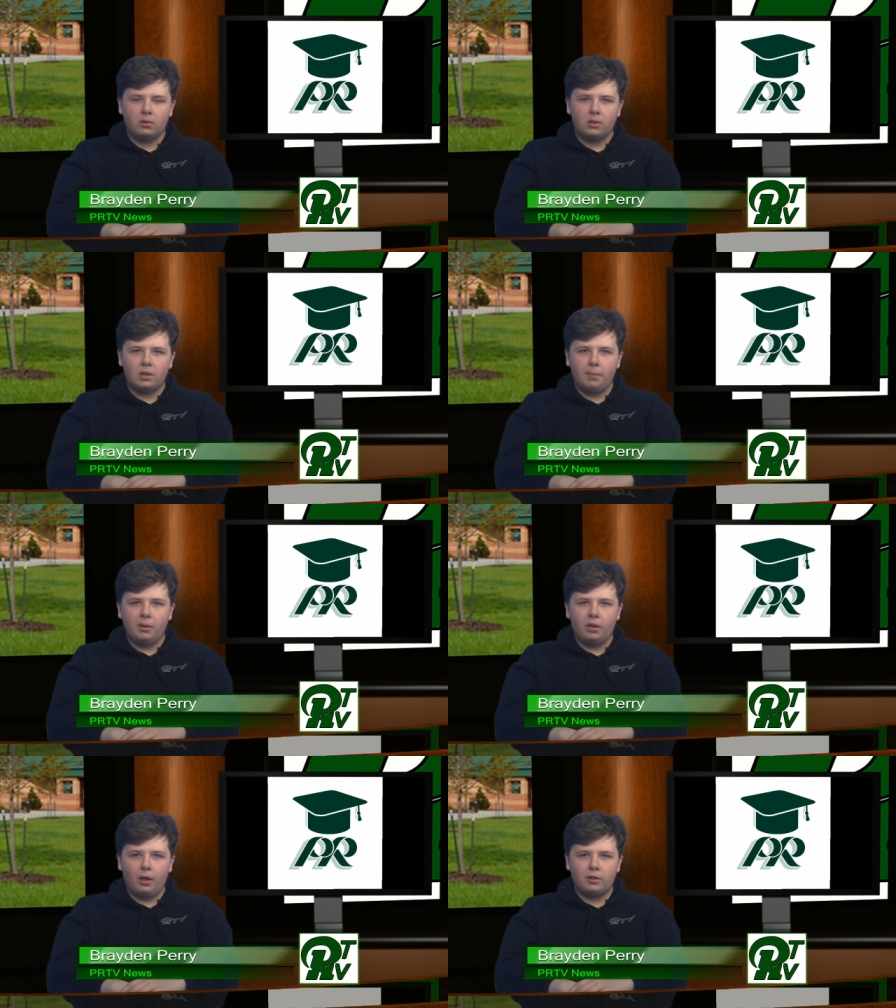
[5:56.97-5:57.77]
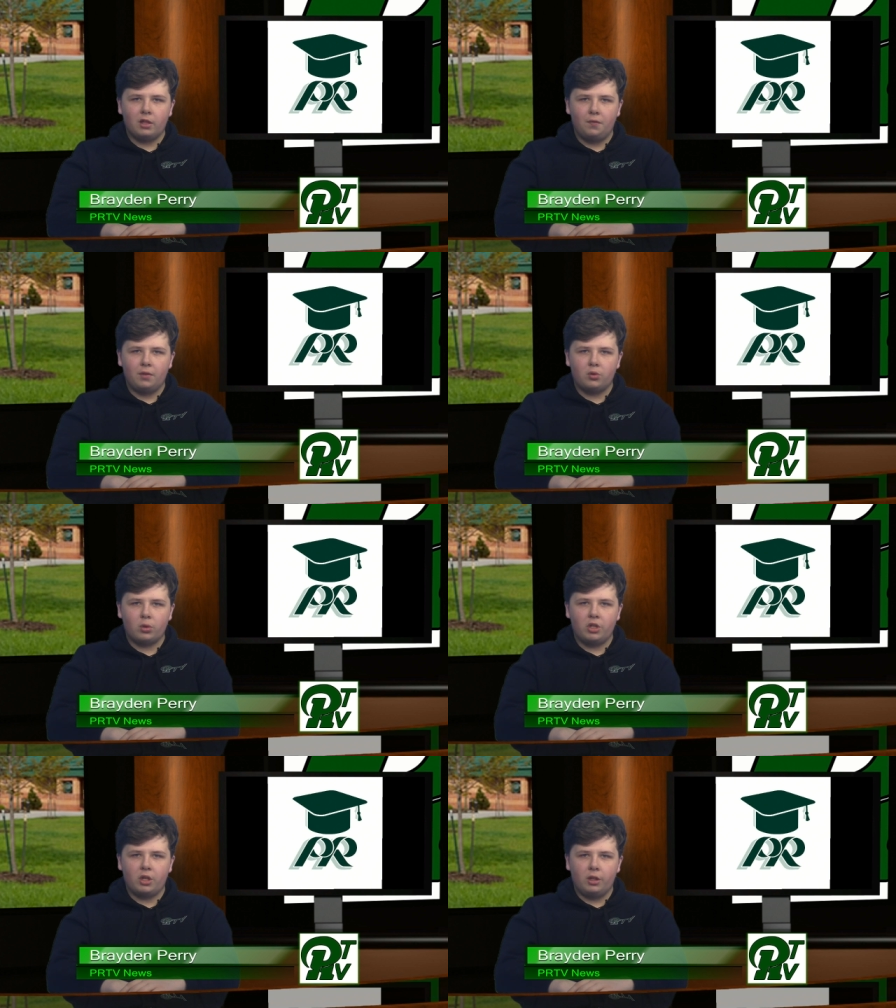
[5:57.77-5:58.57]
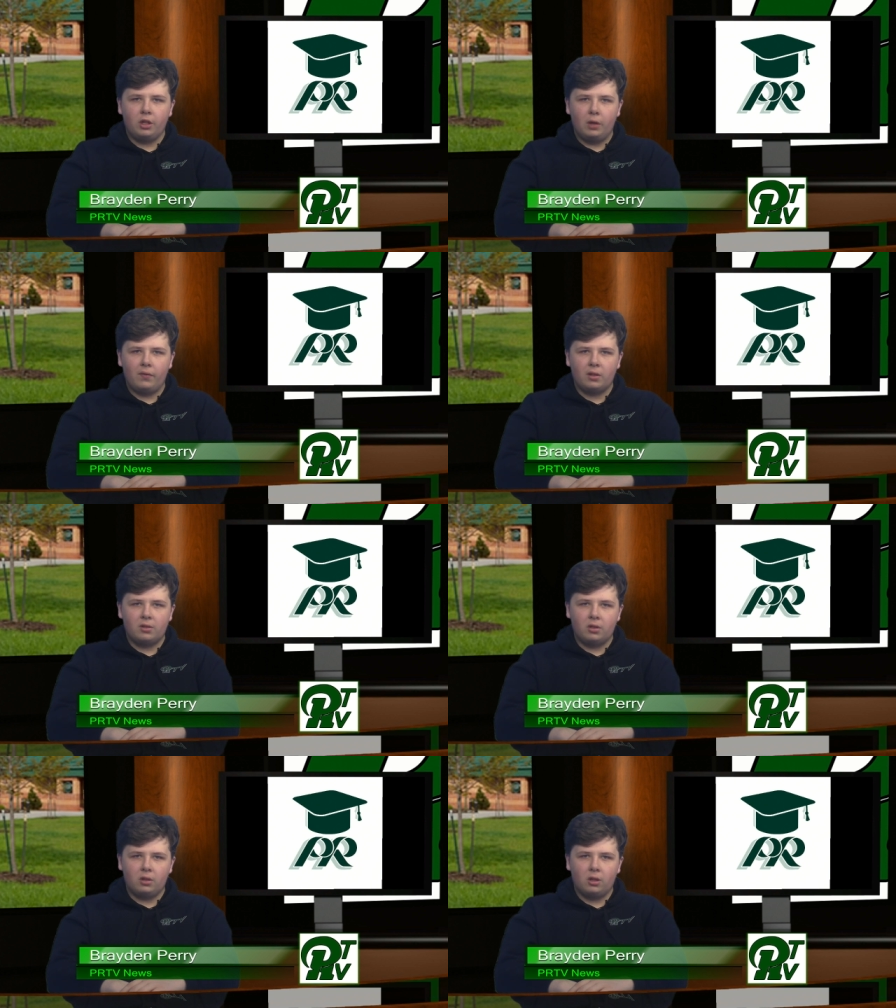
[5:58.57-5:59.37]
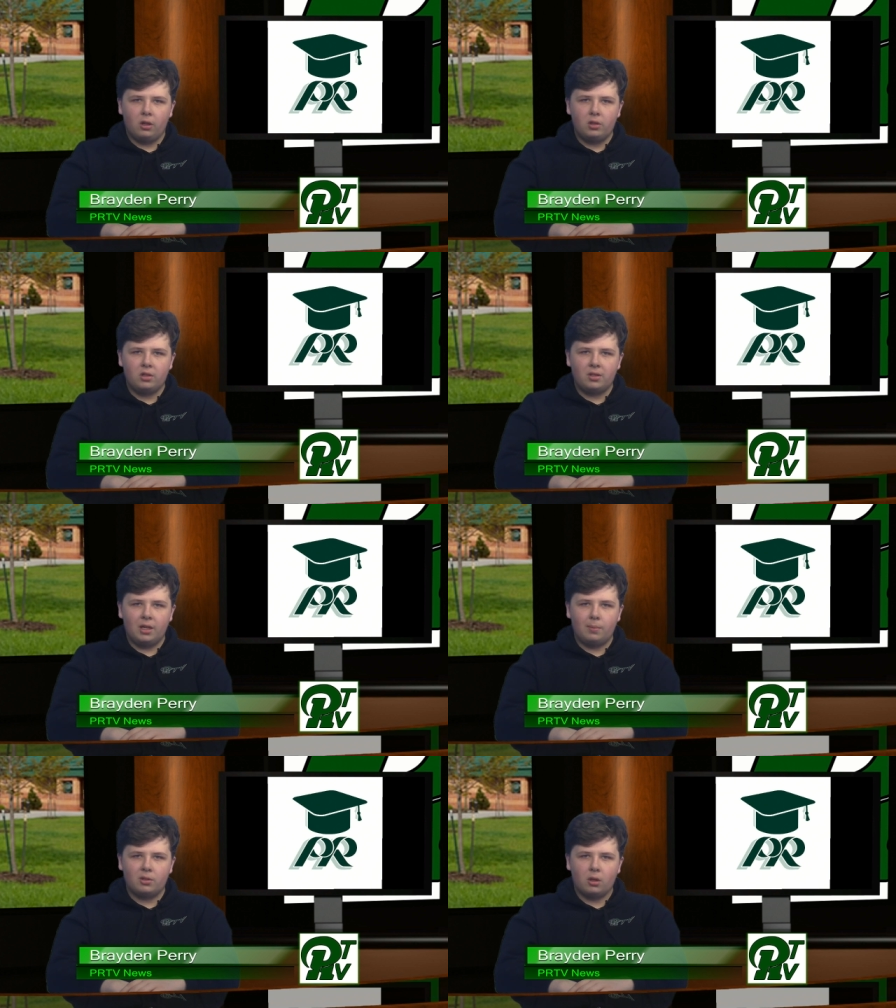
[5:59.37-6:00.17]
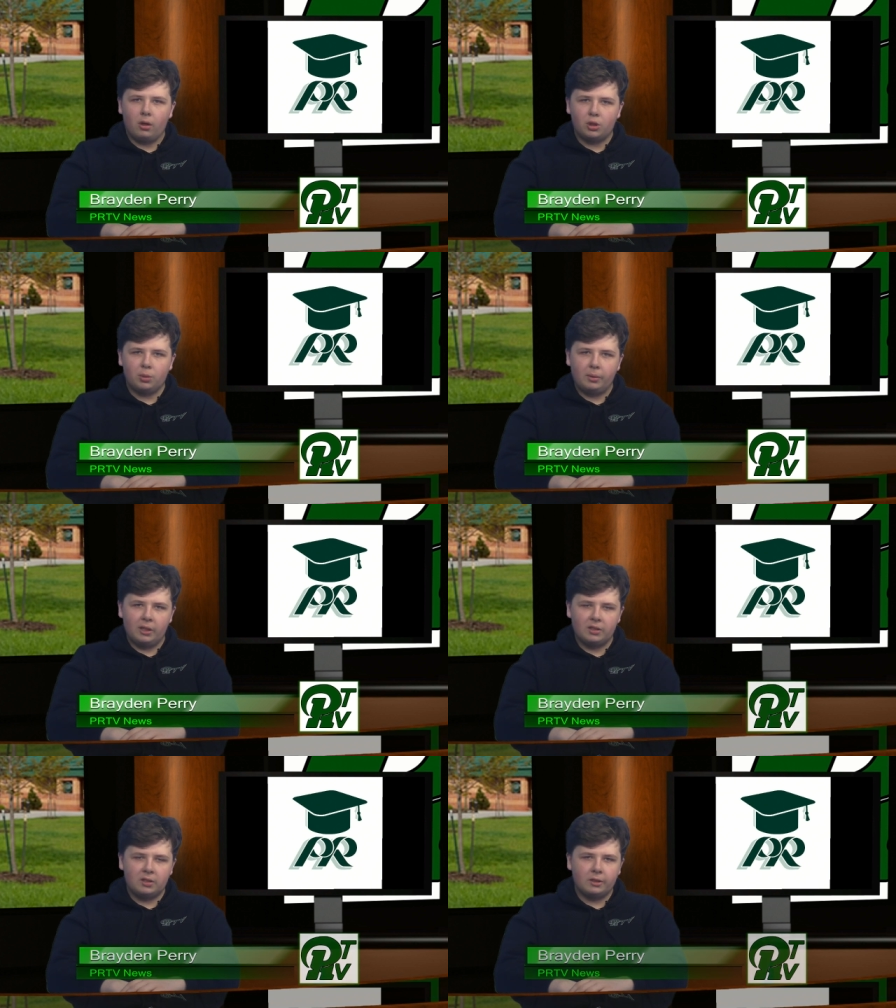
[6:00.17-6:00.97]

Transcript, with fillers: Stop in the guidance office or check on Naviance under Colleges tab Scholarship List.